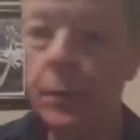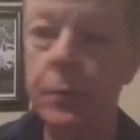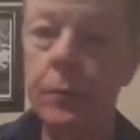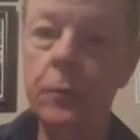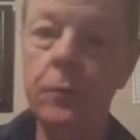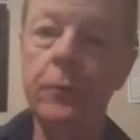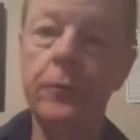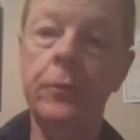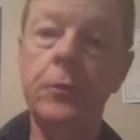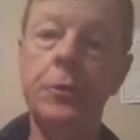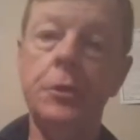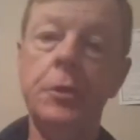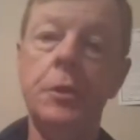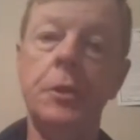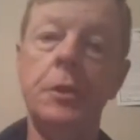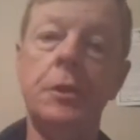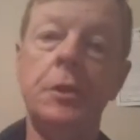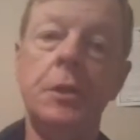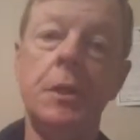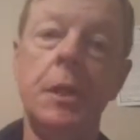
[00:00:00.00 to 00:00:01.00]
to
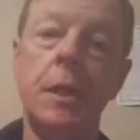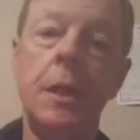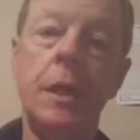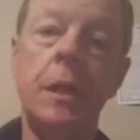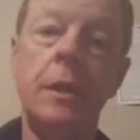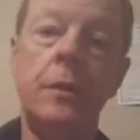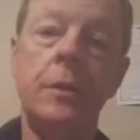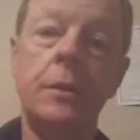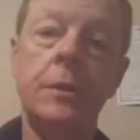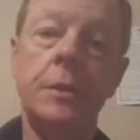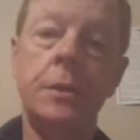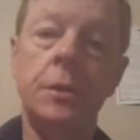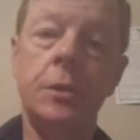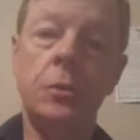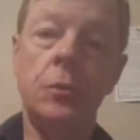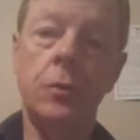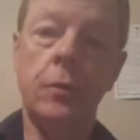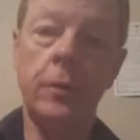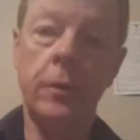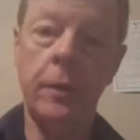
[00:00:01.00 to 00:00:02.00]
Virginia City, and there's a
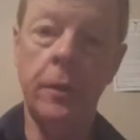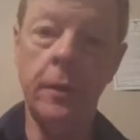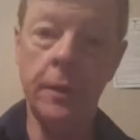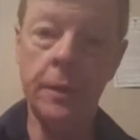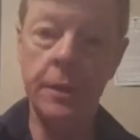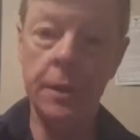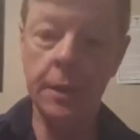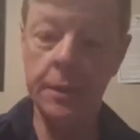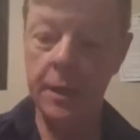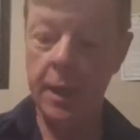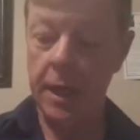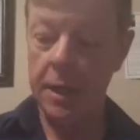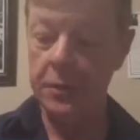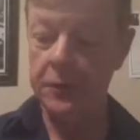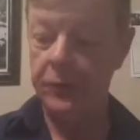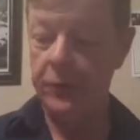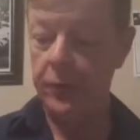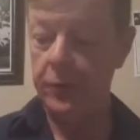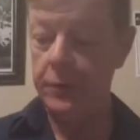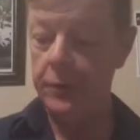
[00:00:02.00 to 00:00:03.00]
store in there that sells
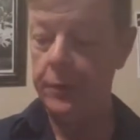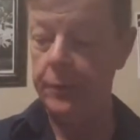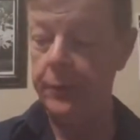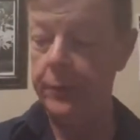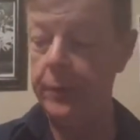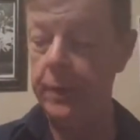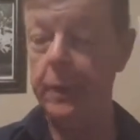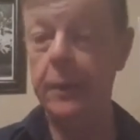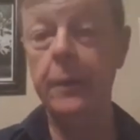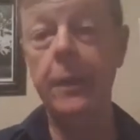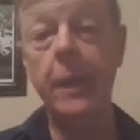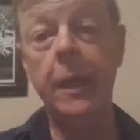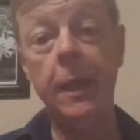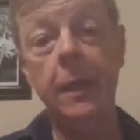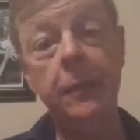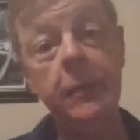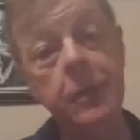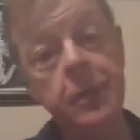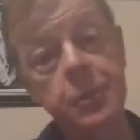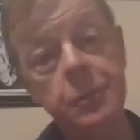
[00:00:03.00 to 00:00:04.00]
action figures and everything, and they
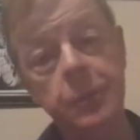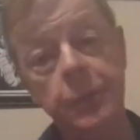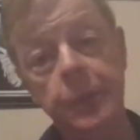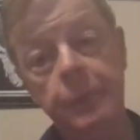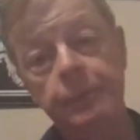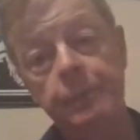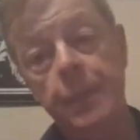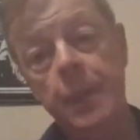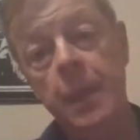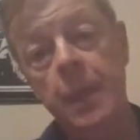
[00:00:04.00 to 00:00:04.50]
had this one.